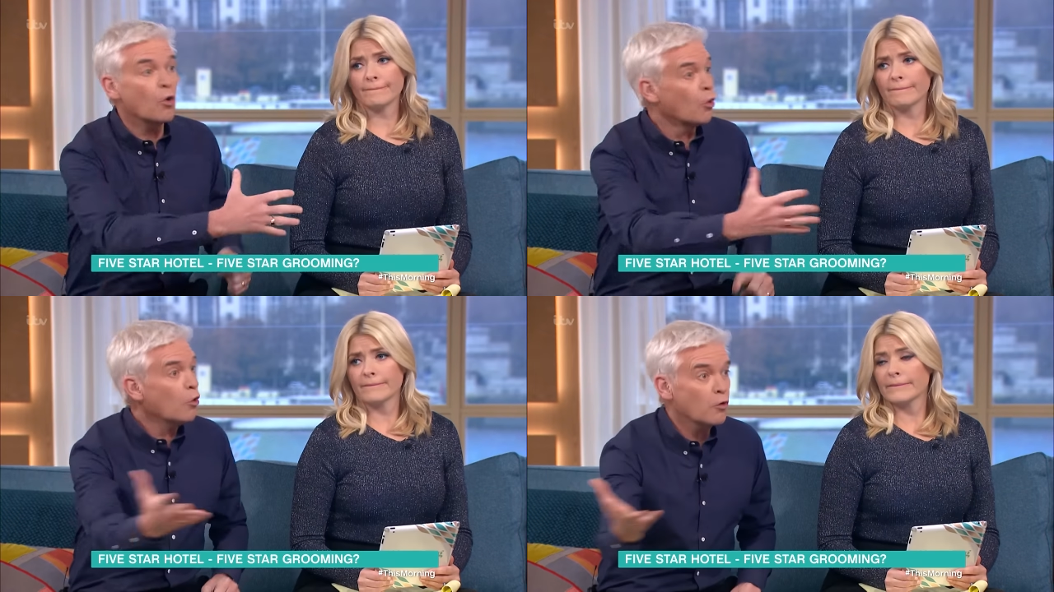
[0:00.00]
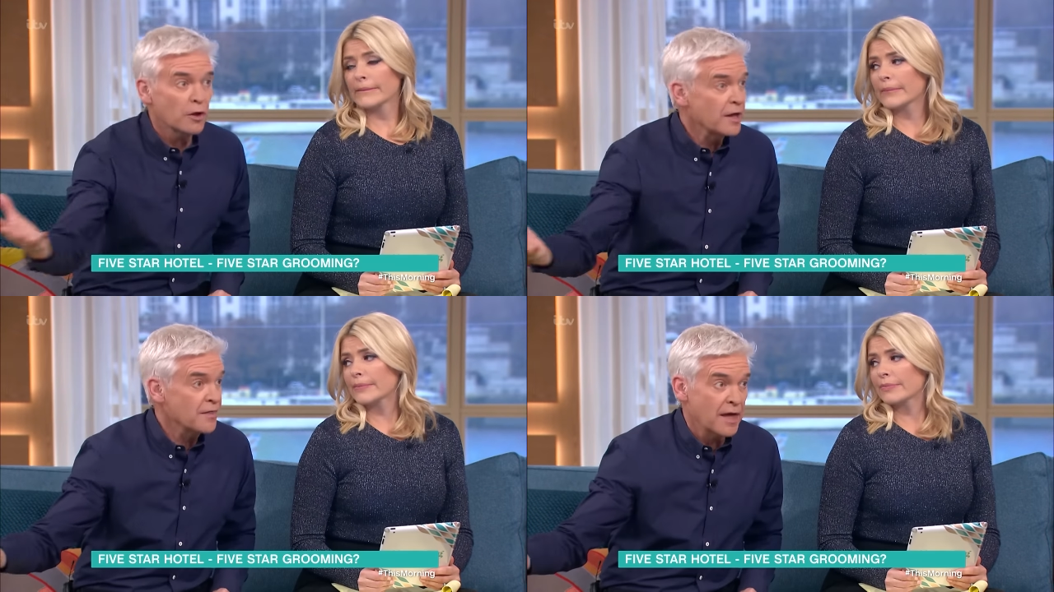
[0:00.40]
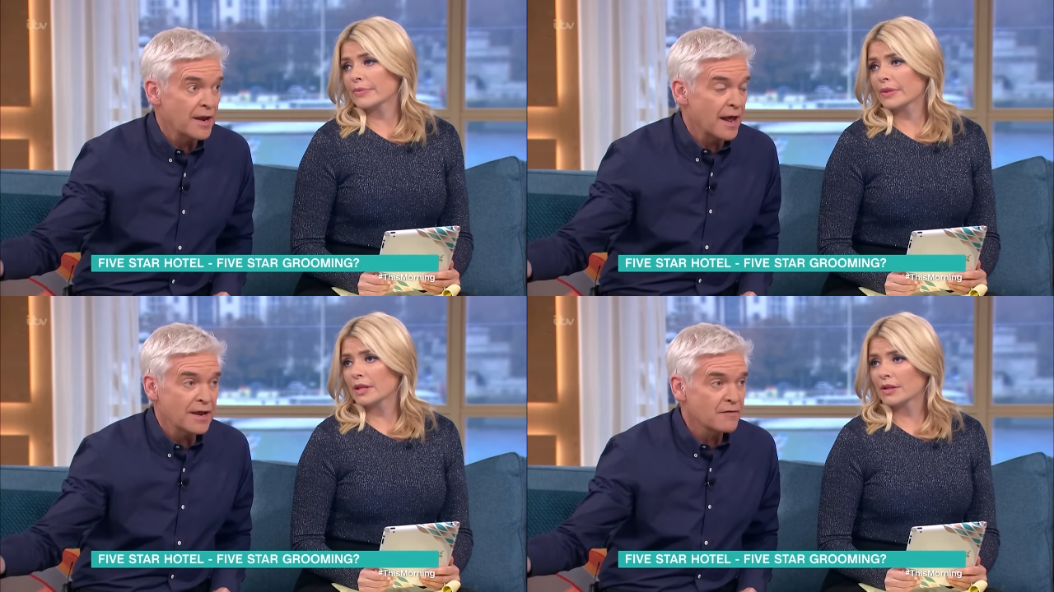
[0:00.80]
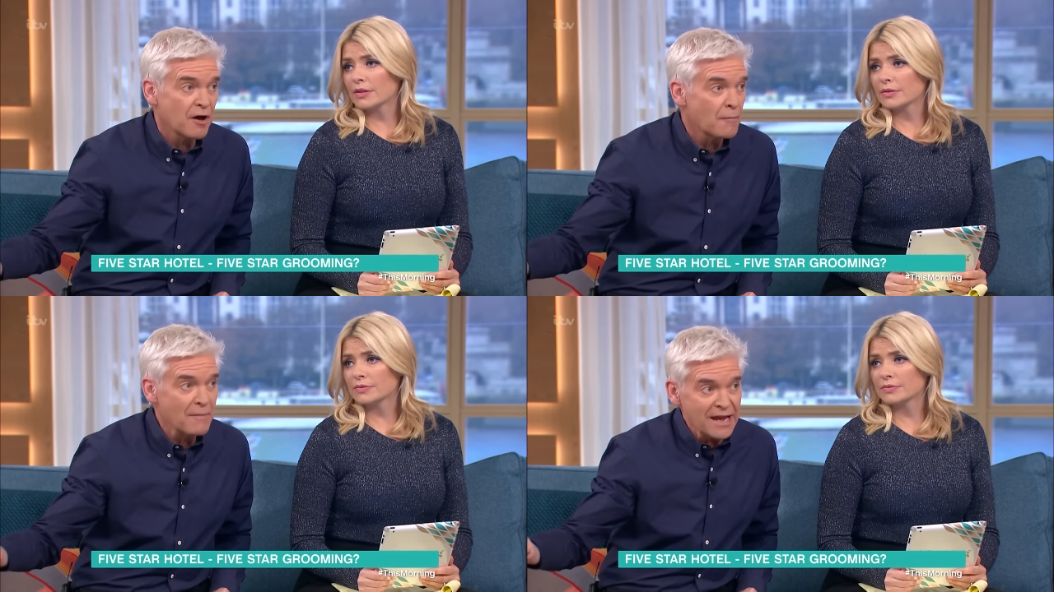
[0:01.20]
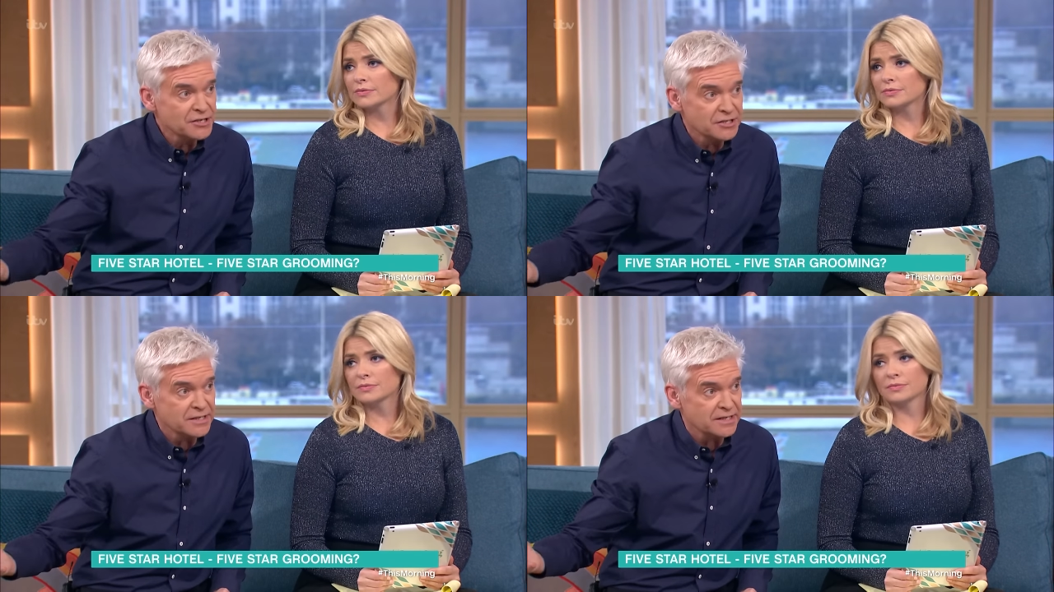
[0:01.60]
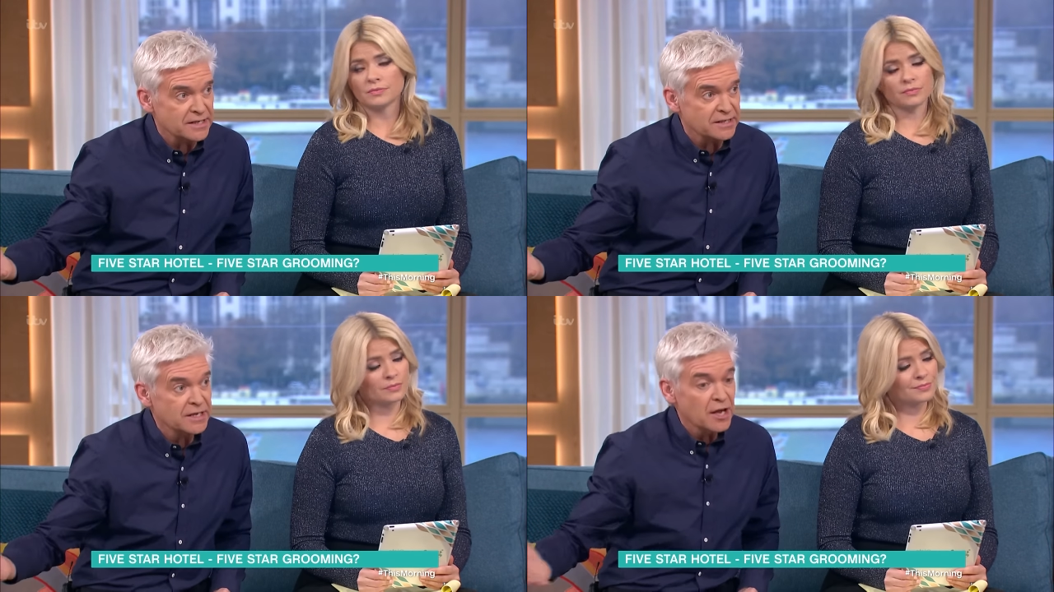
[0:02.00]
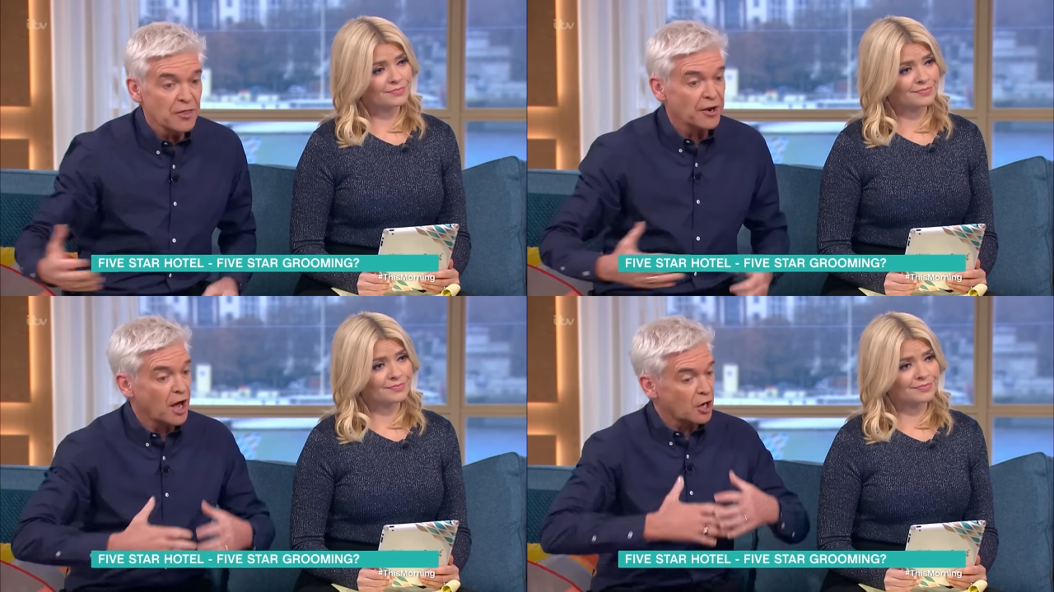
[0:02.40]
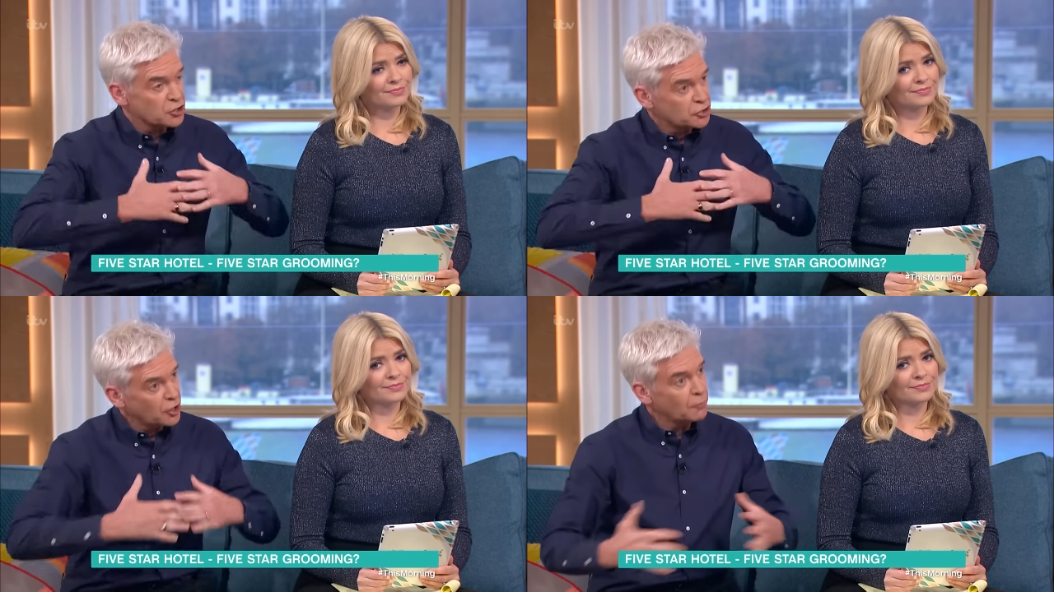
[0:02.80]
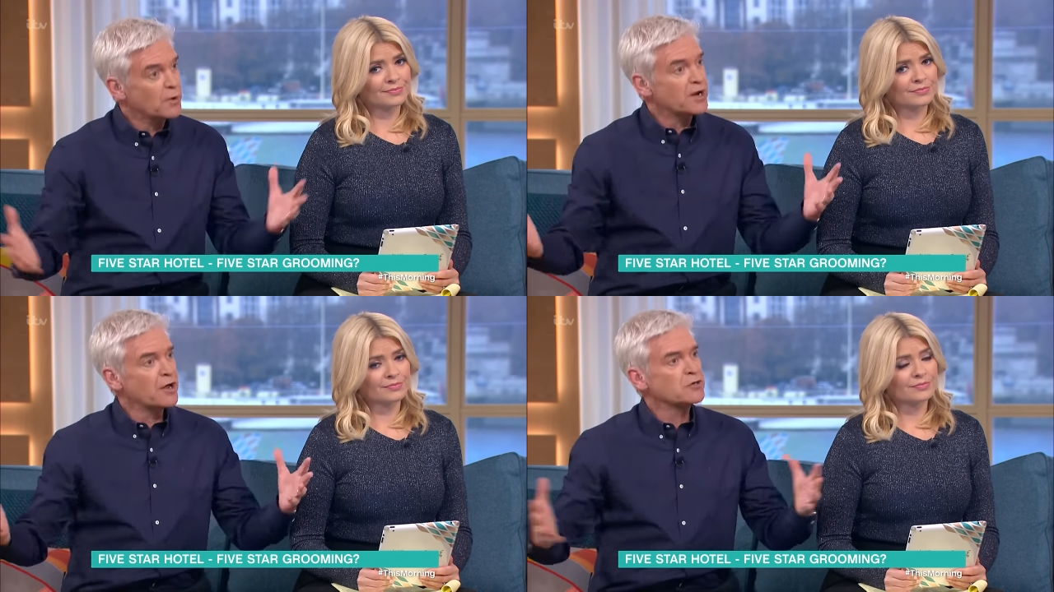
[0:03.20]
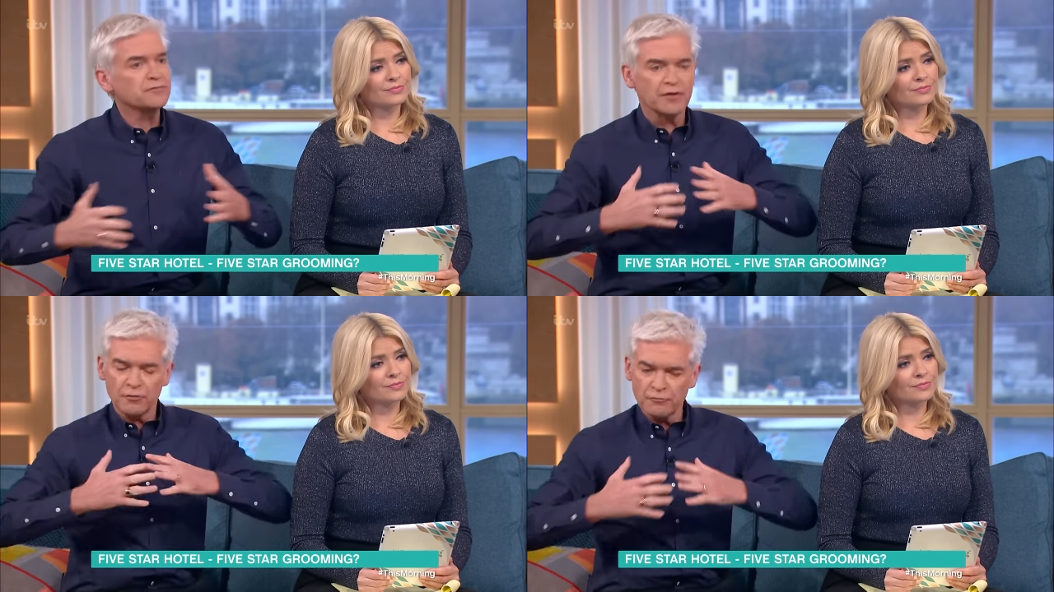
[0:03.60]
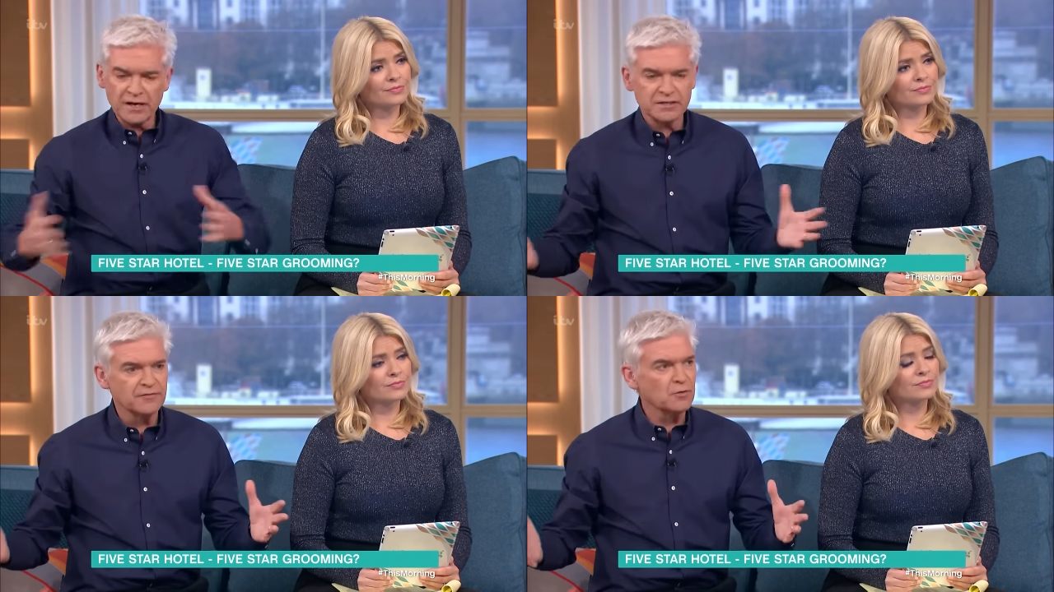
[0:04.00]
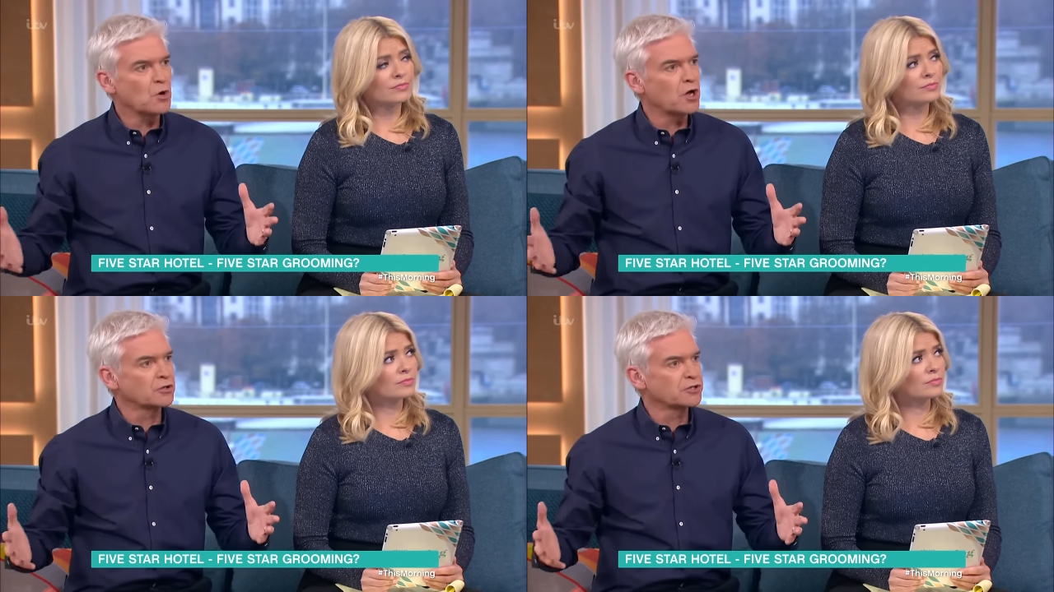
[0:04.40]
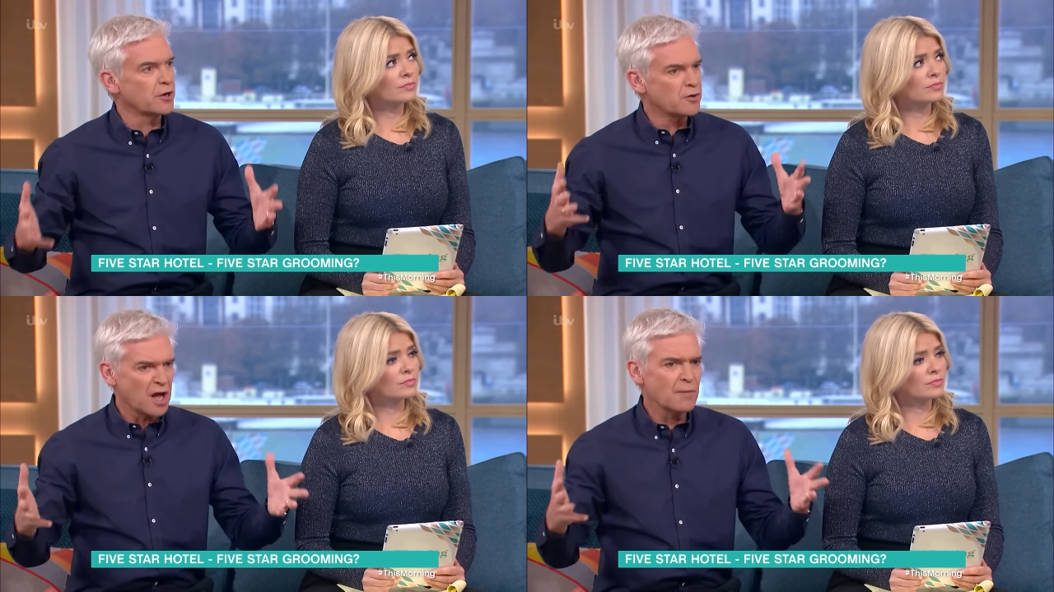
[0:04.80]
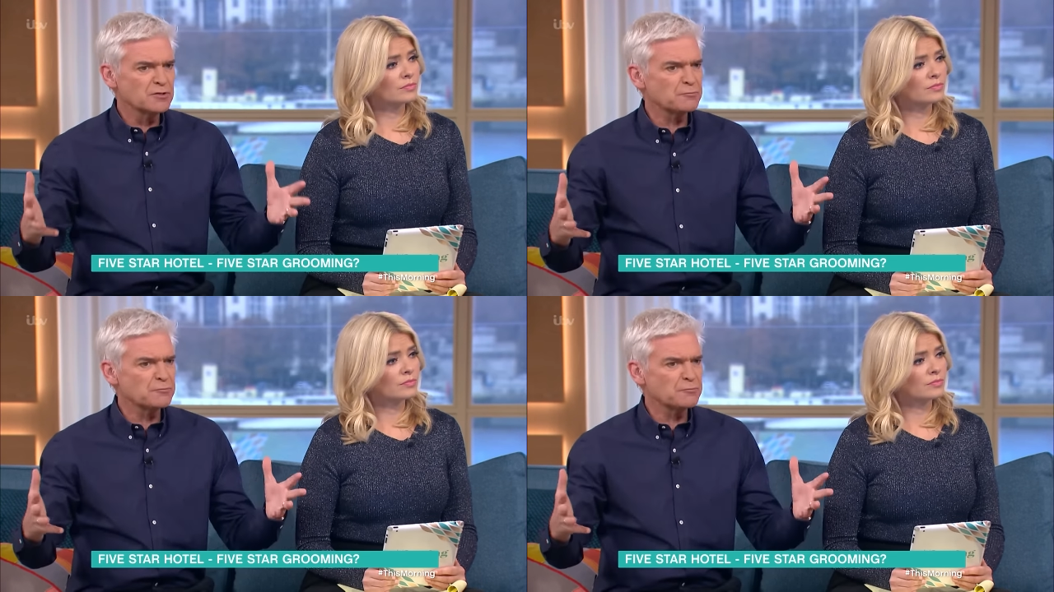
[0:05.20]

Speaker 1: or in, in any of our major cities that are shop windows for the rest of the world, you know, come